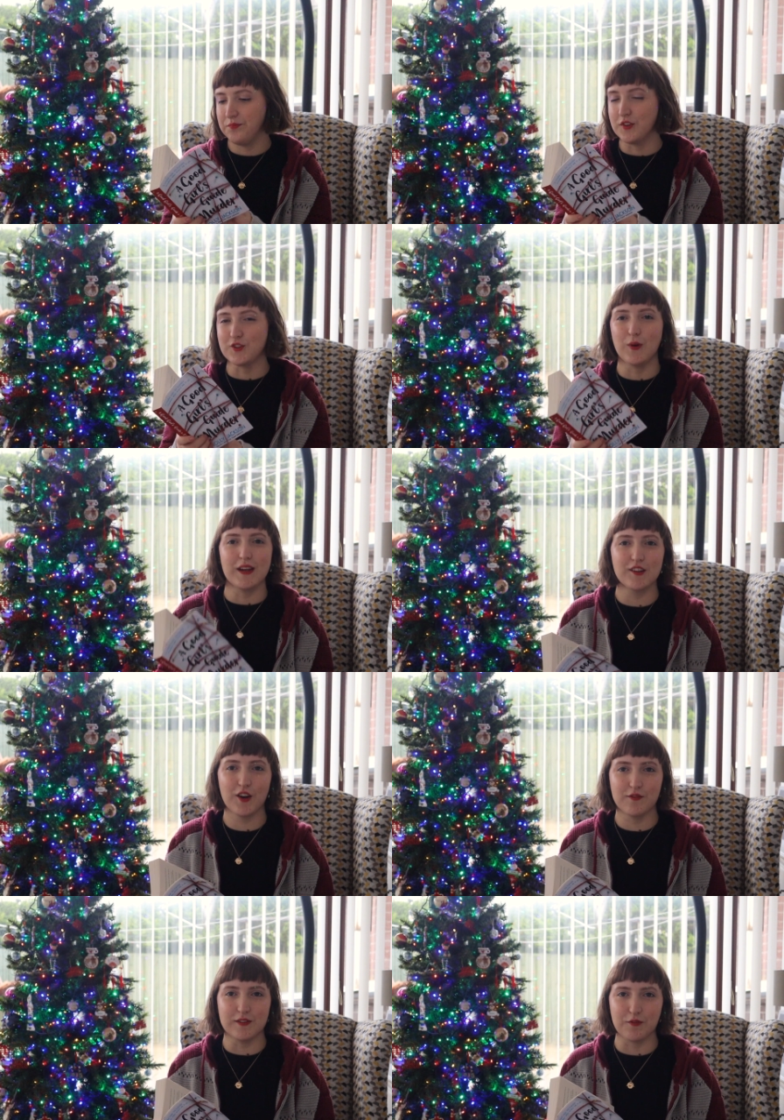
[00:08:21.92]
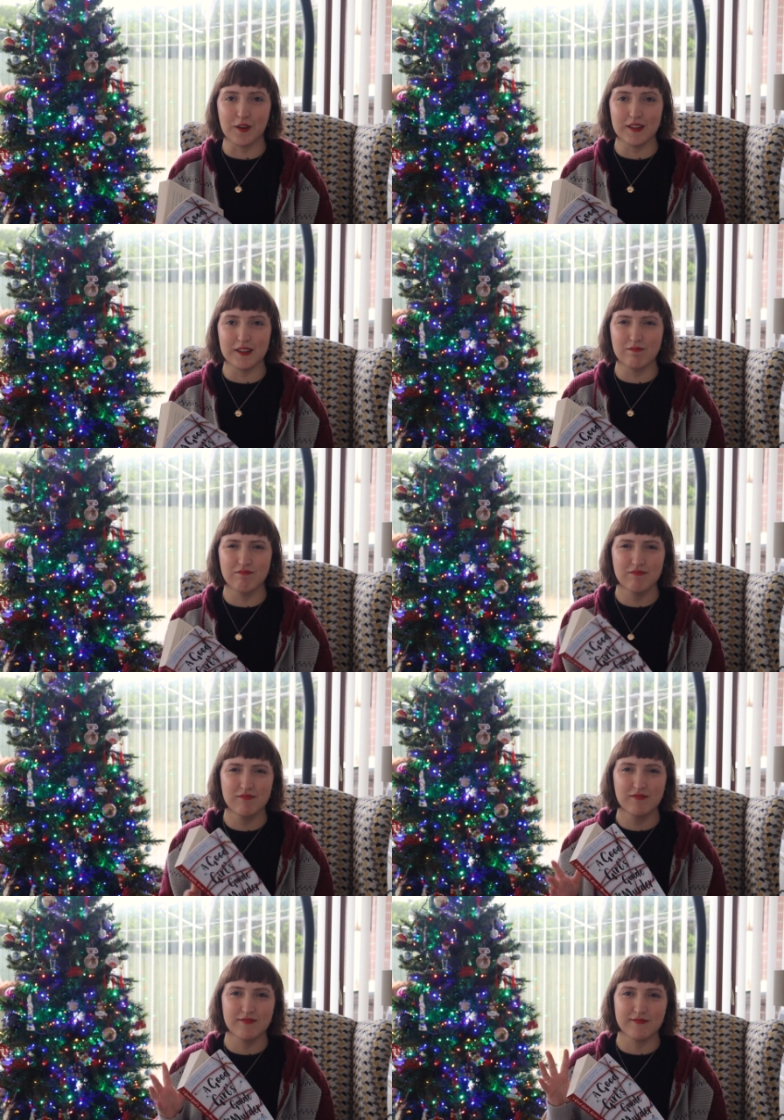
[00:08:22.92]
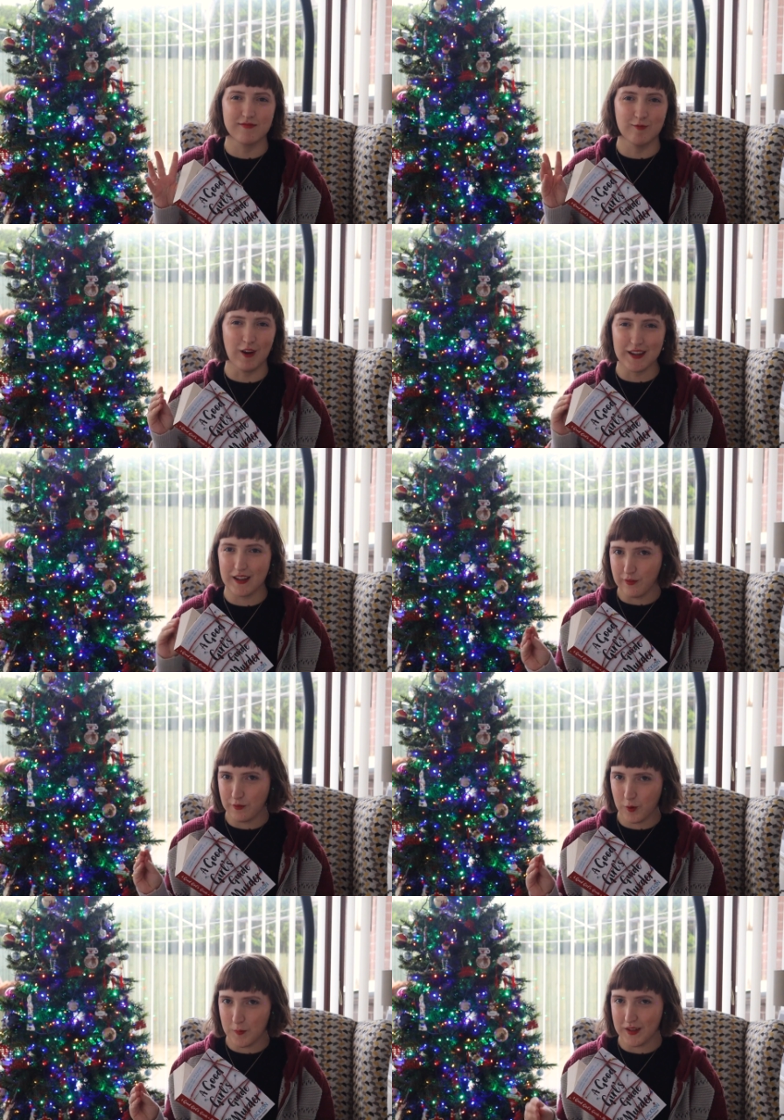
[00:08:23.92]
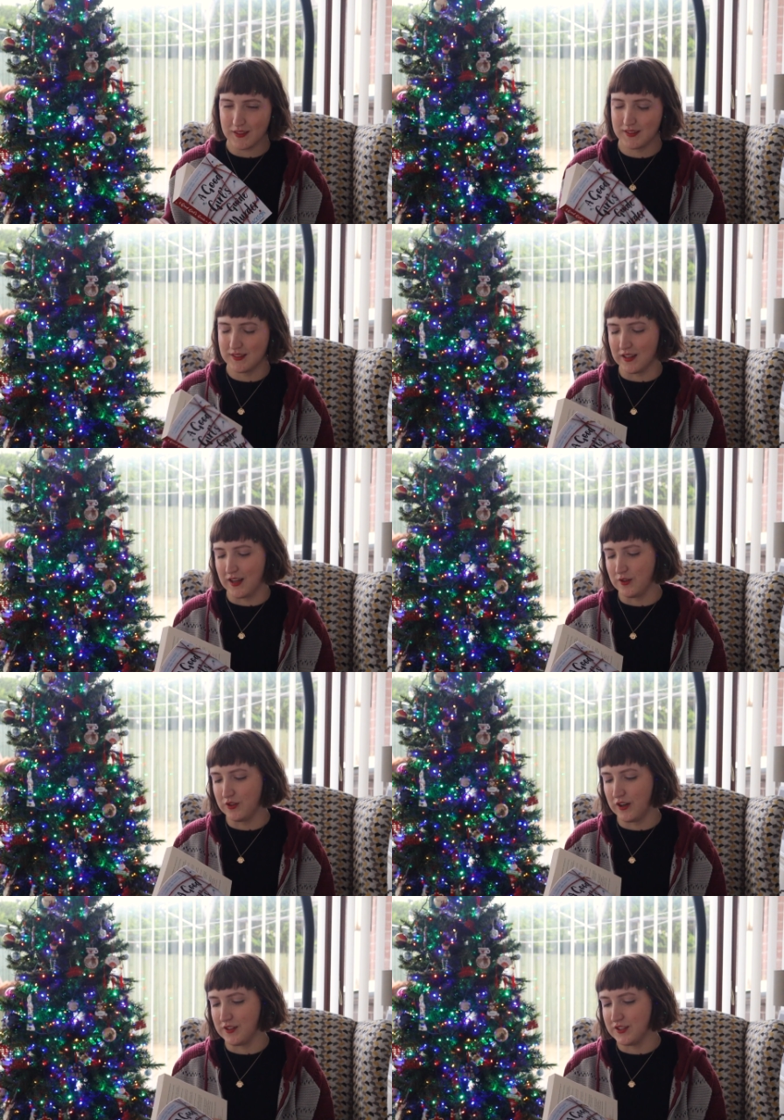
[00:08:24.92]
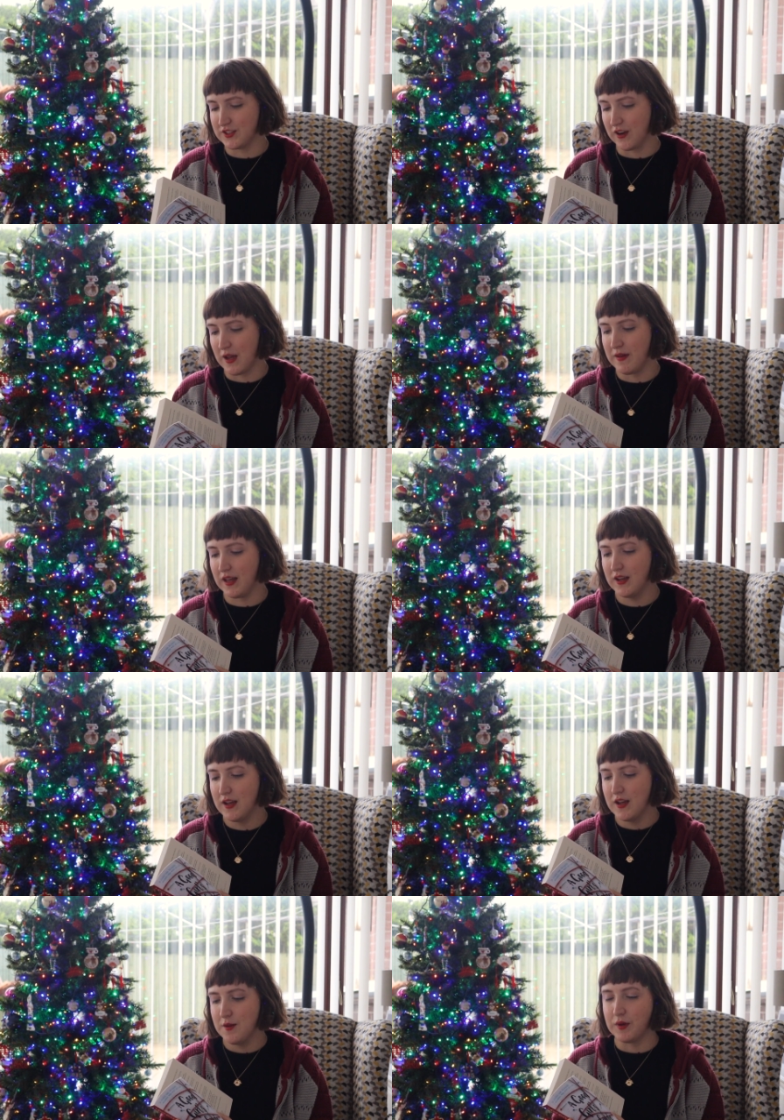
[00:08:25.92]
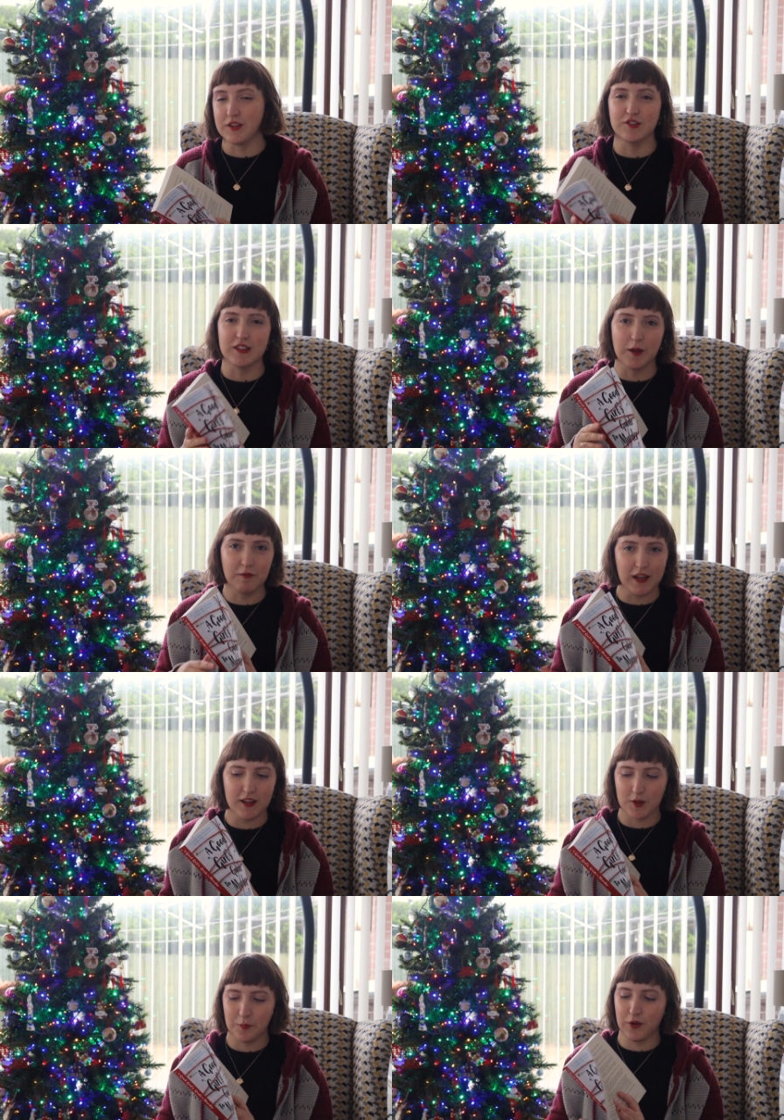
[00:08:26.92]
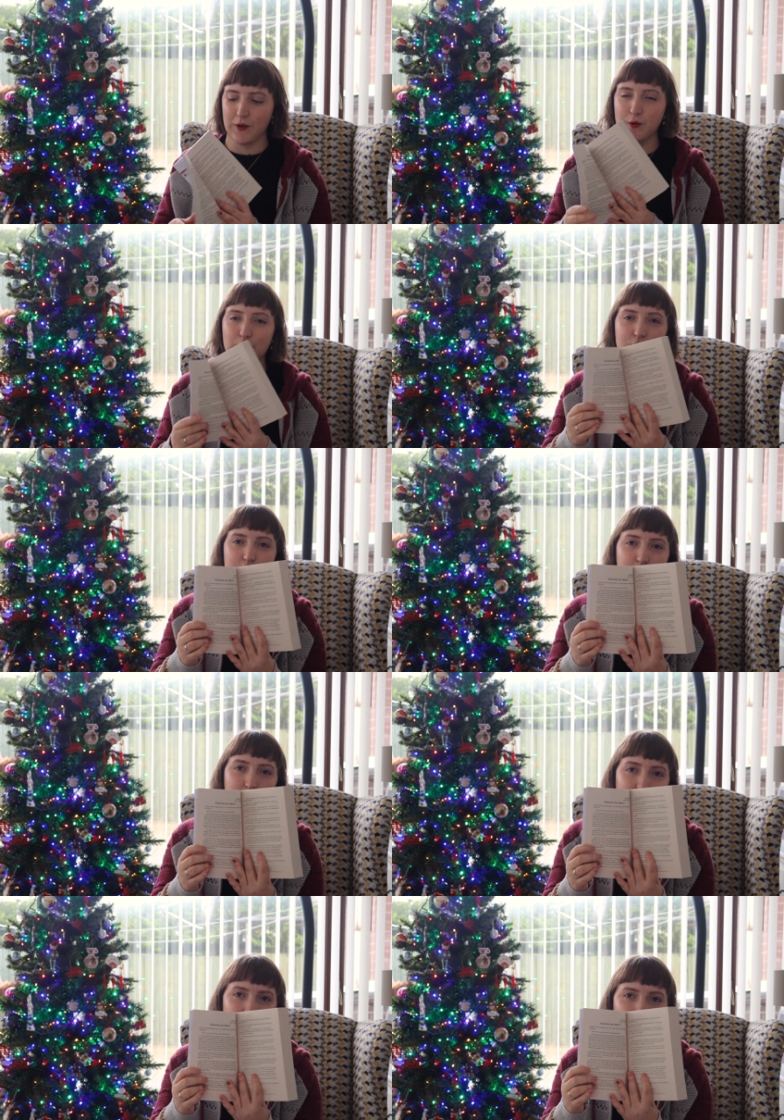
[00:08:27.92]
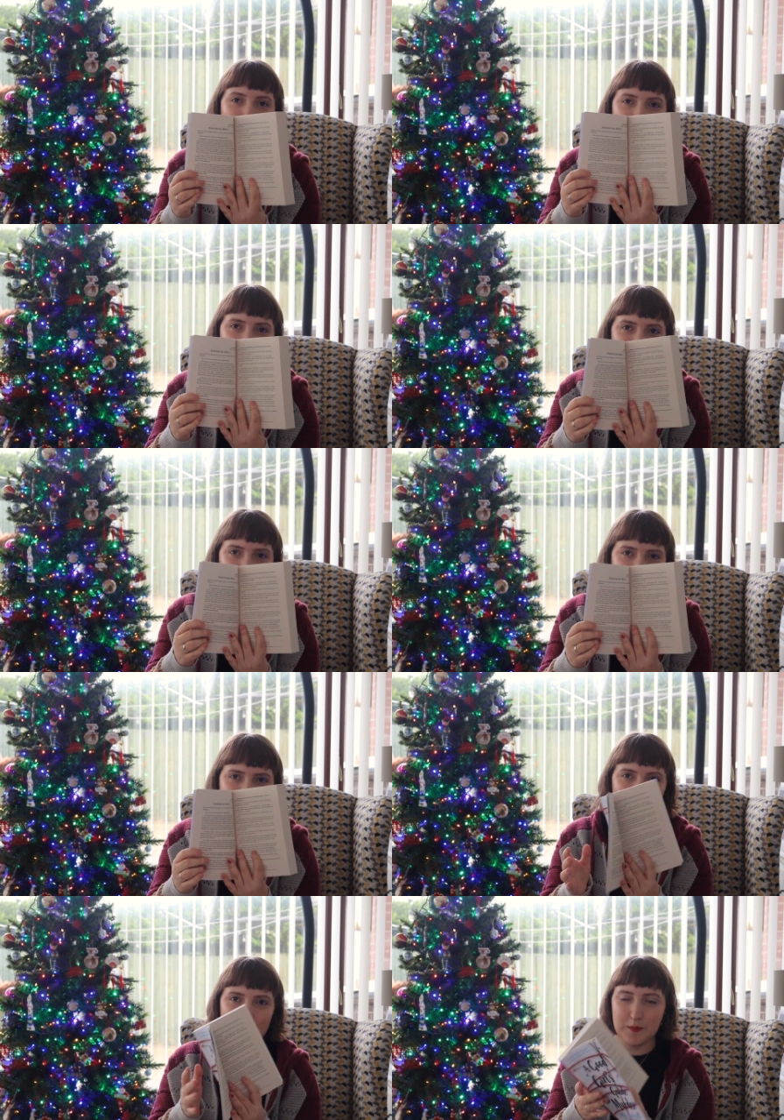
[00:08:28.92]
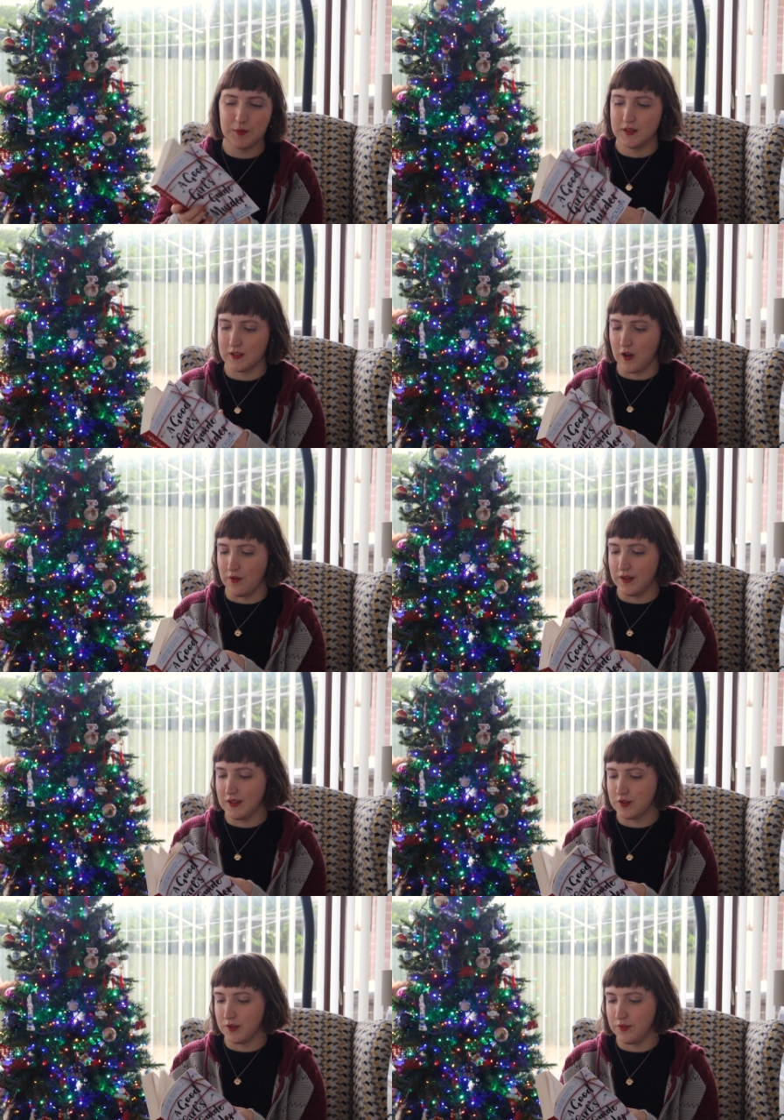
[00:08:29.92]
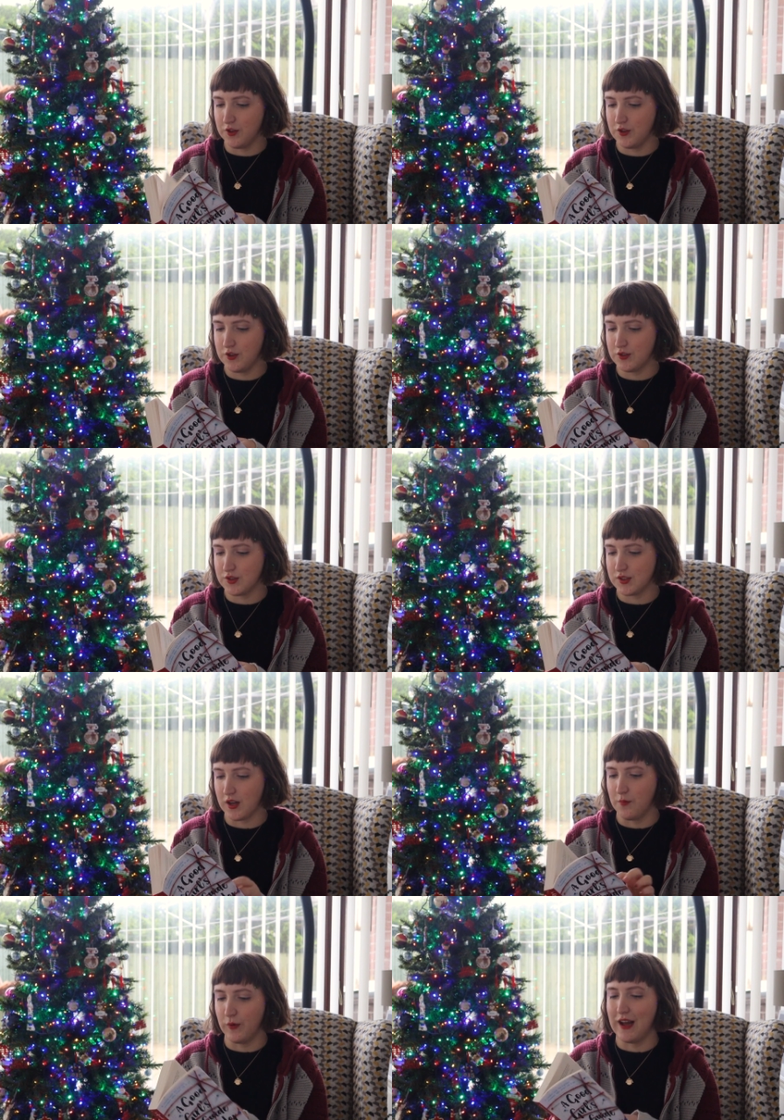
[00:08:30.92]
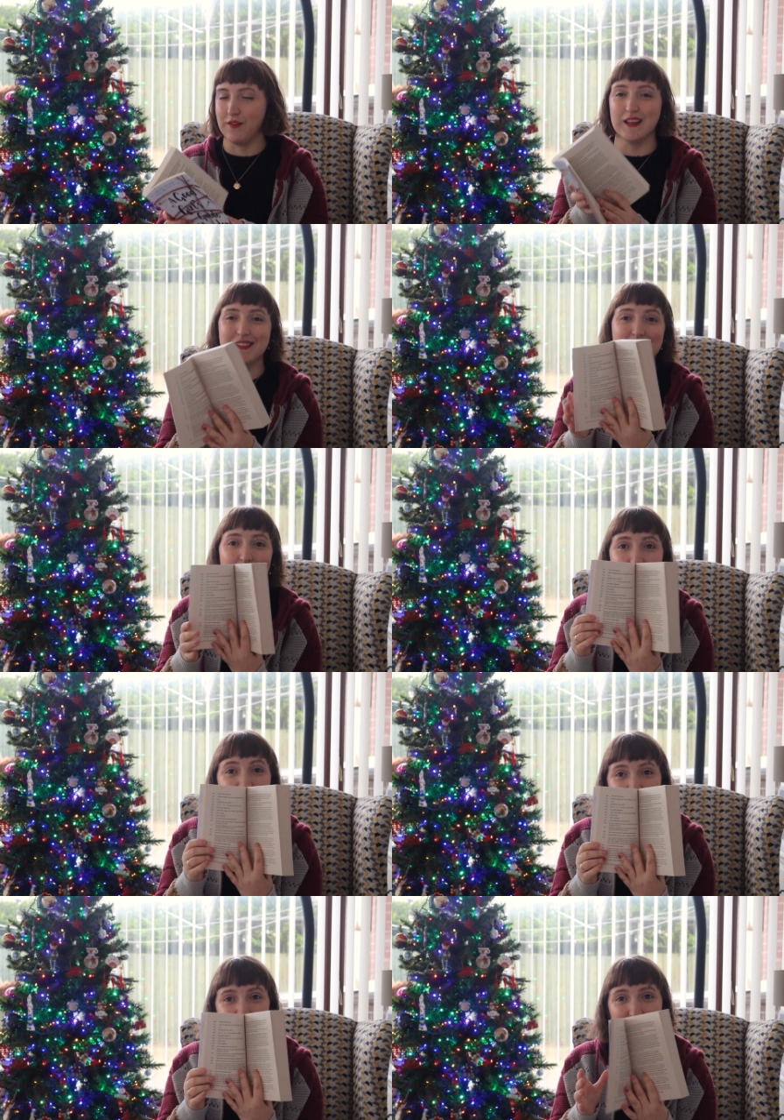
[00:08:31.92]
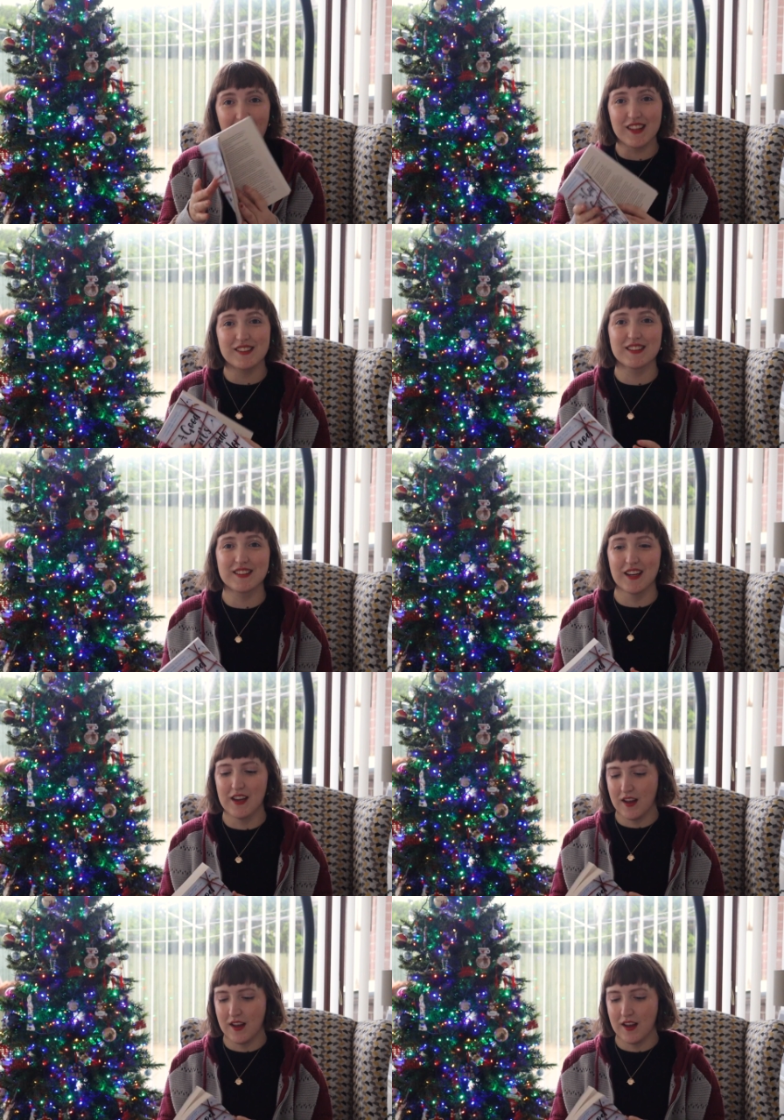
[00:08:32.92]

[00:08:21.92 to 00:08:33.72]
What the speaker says: there's quite a lot of different writing formats. I don't know how to describe it, but there's like regular prose, you've got like transcripts of interviews, and we have like text chats.